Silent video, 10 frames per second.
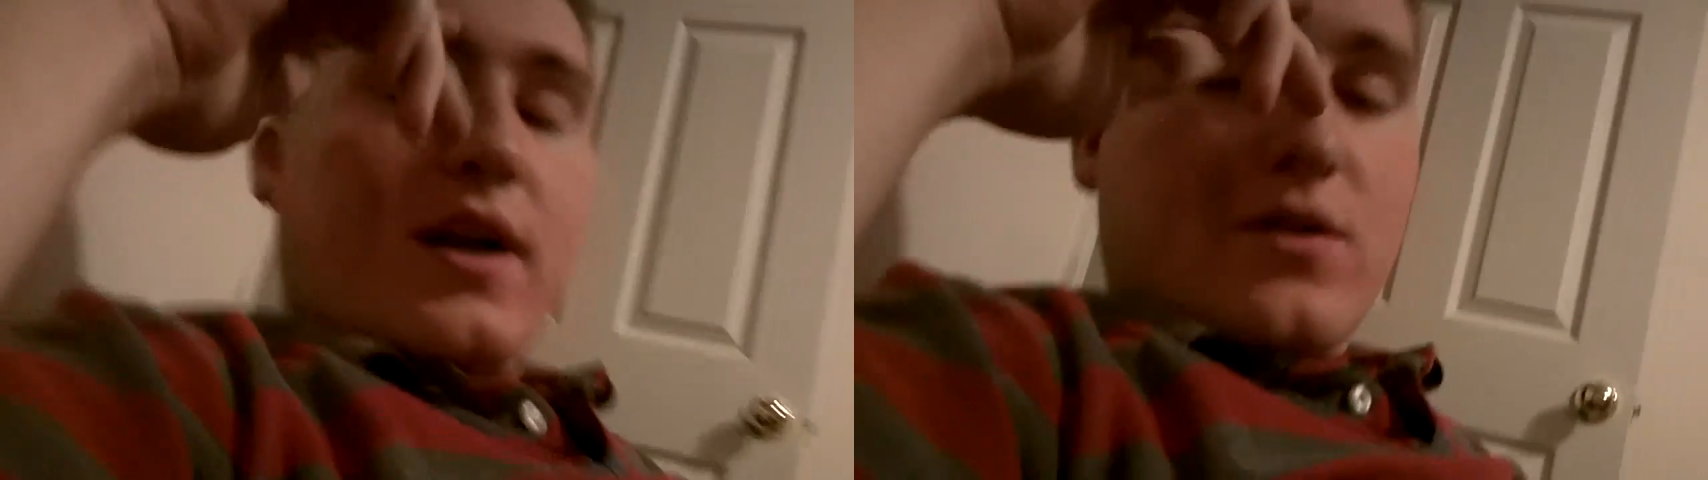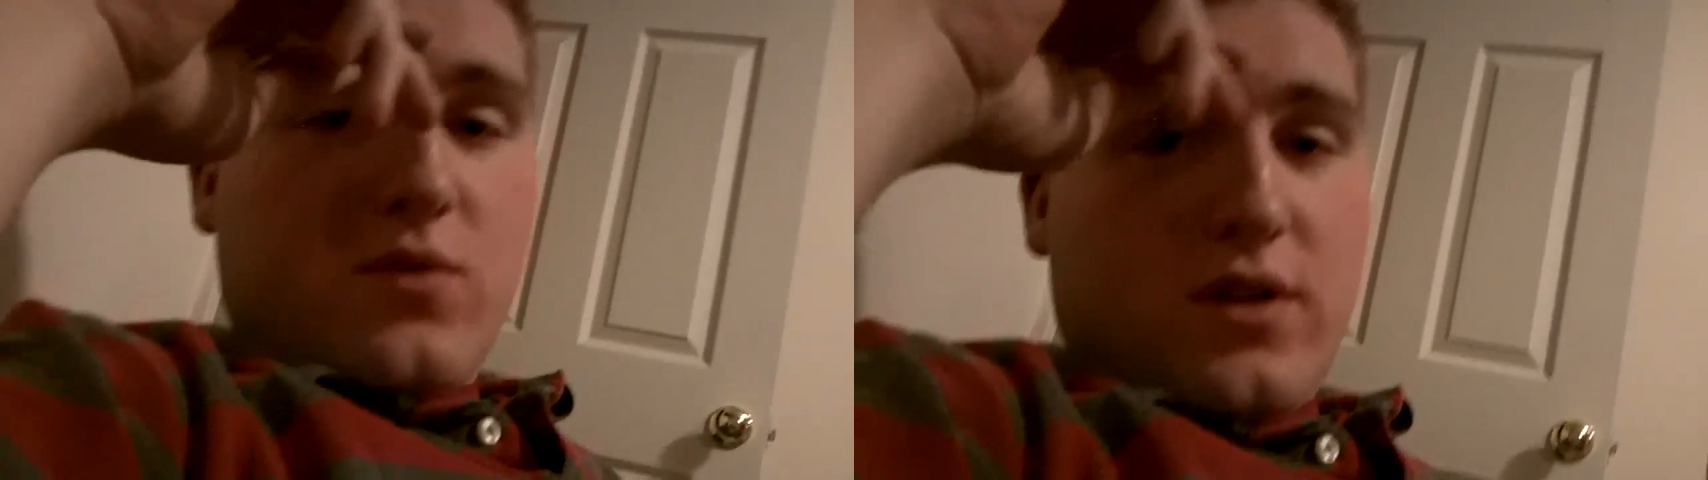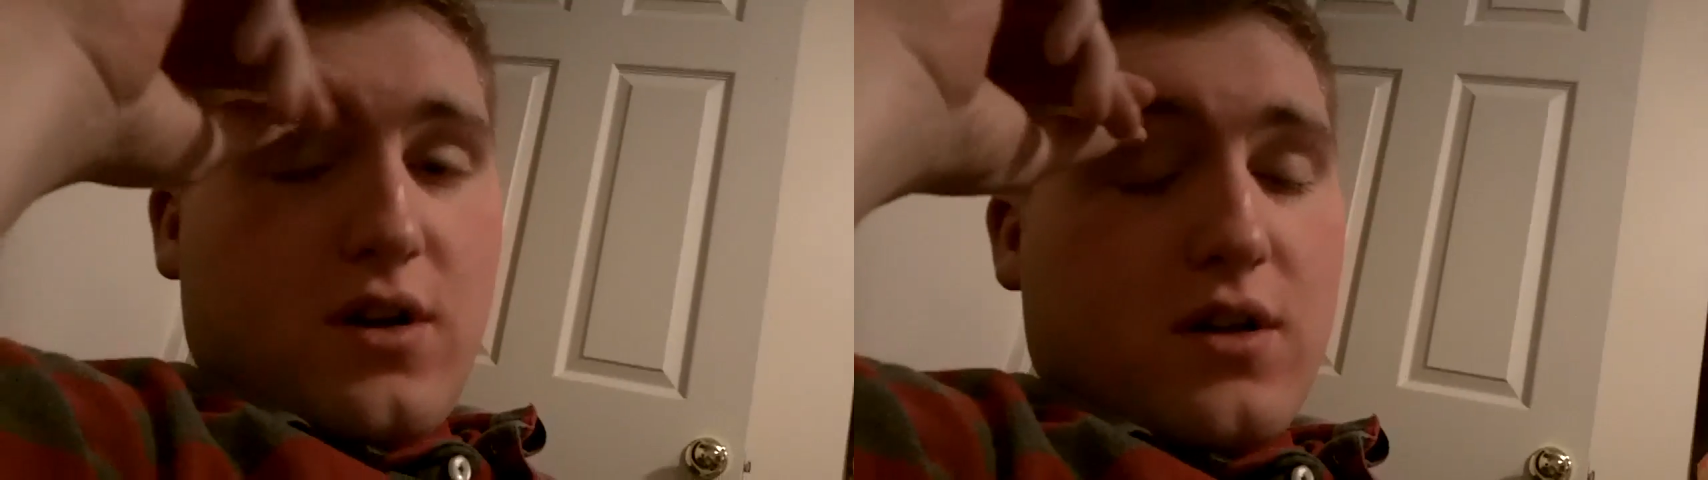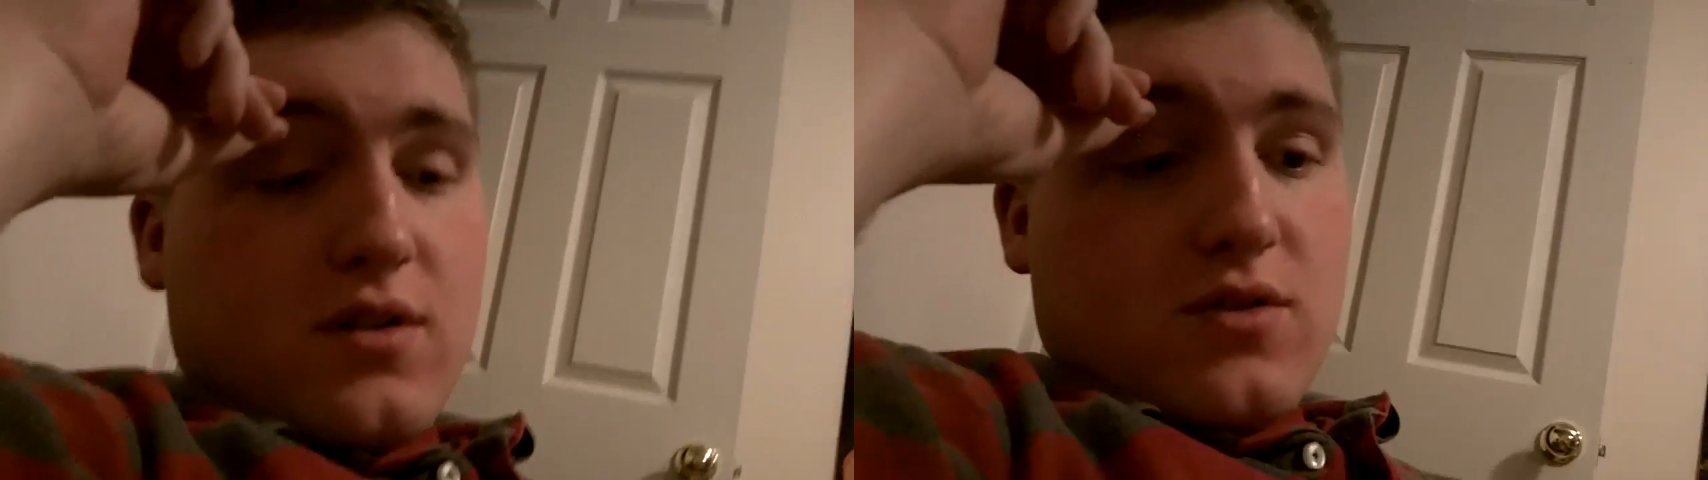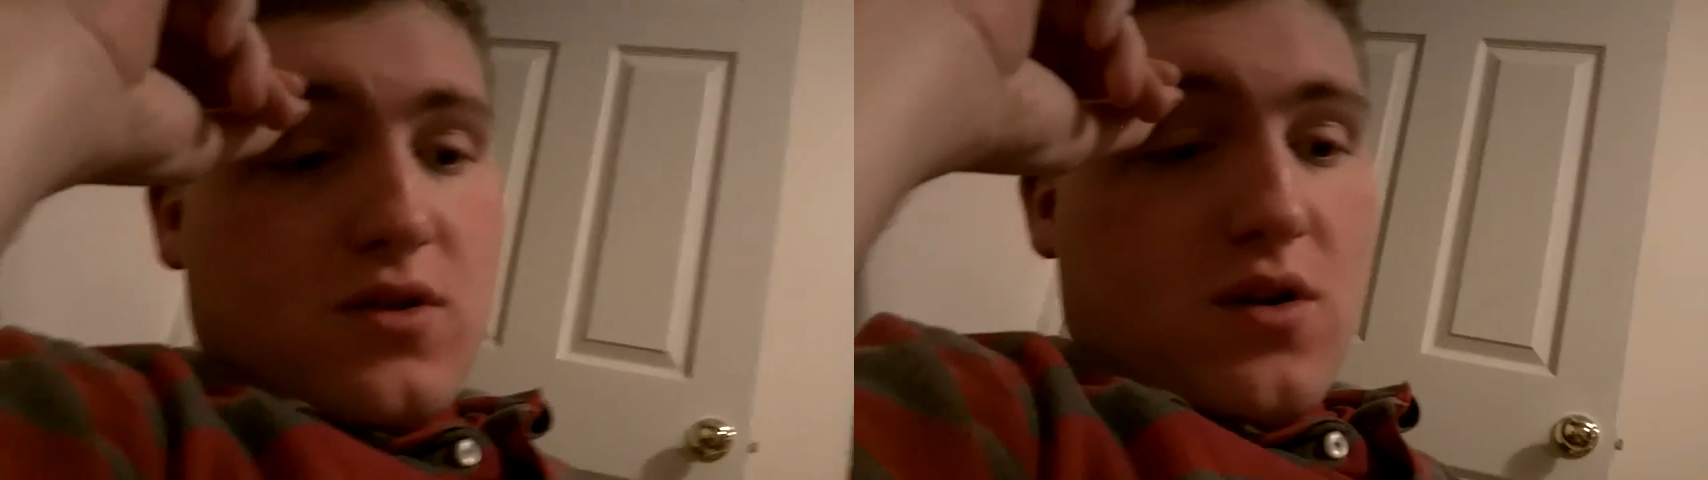I got twenty
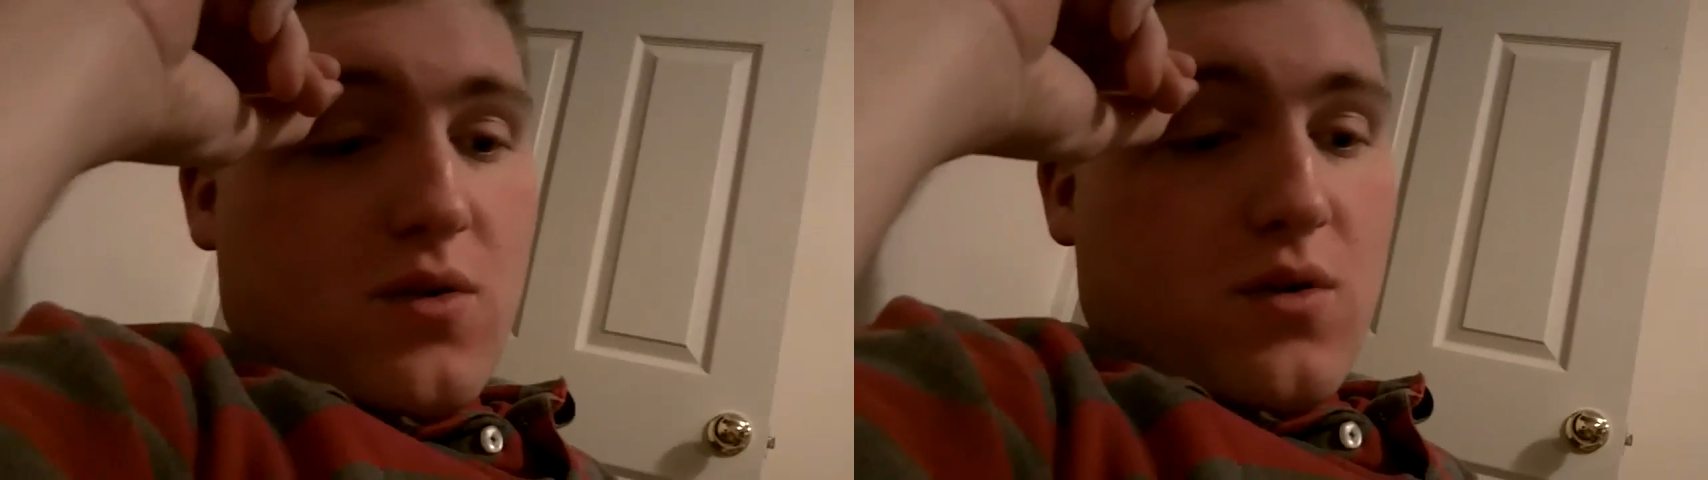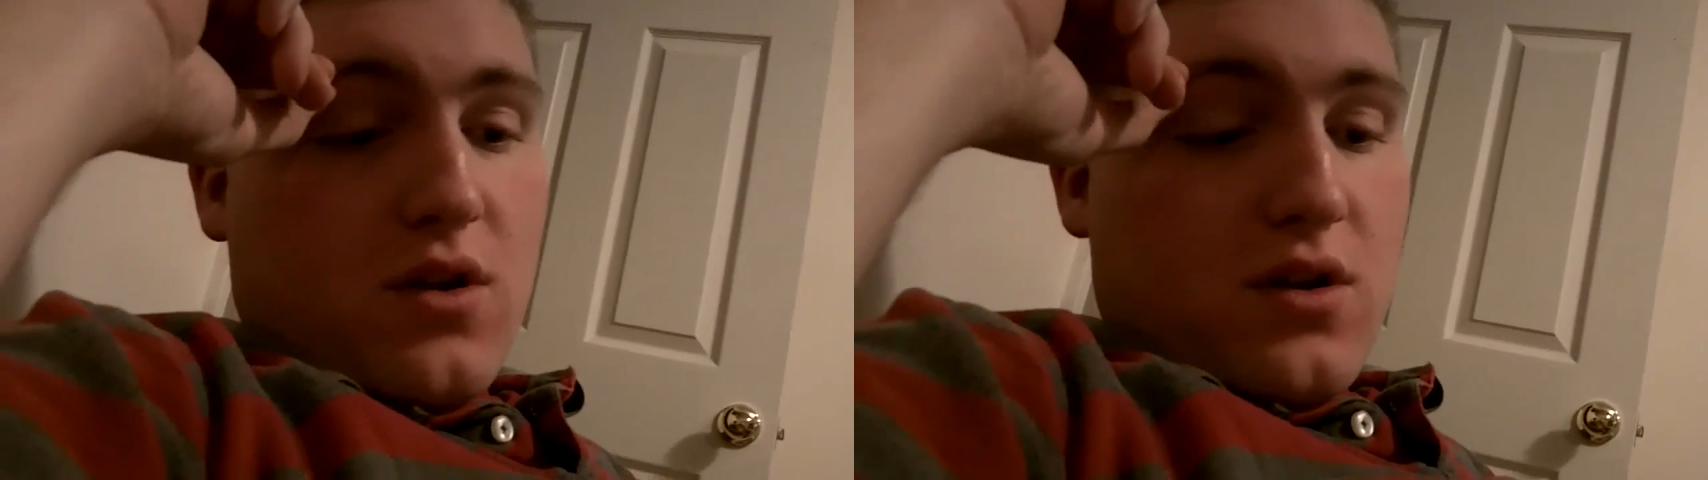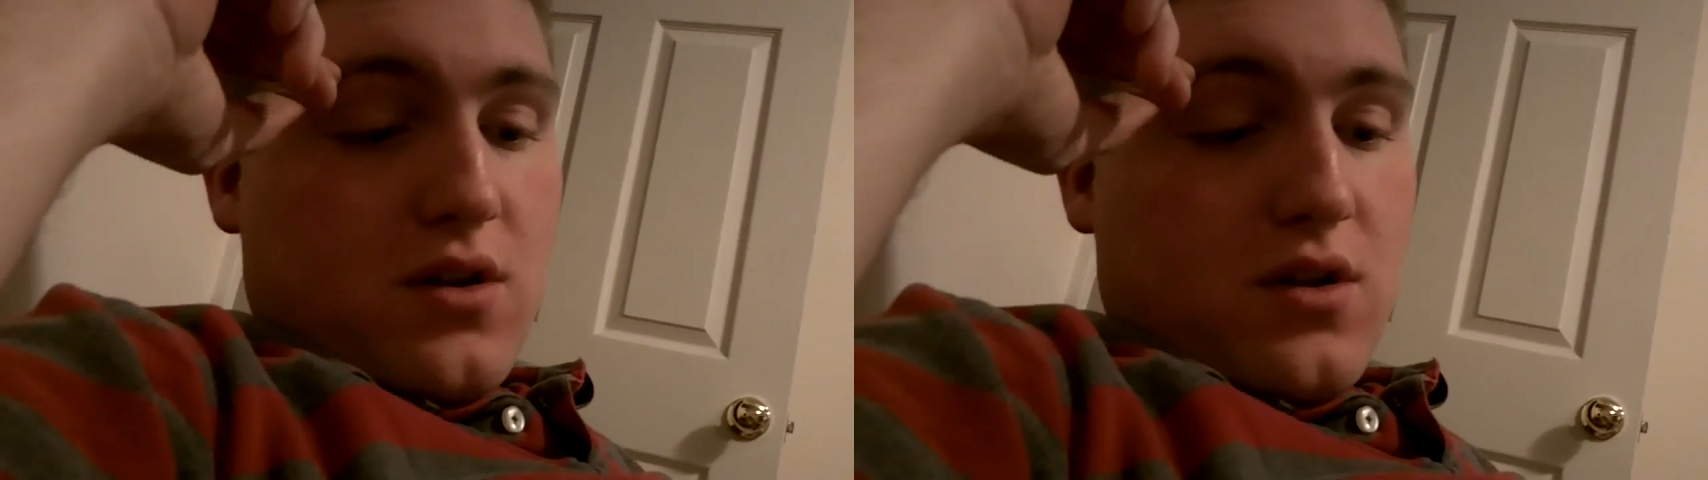dollars, so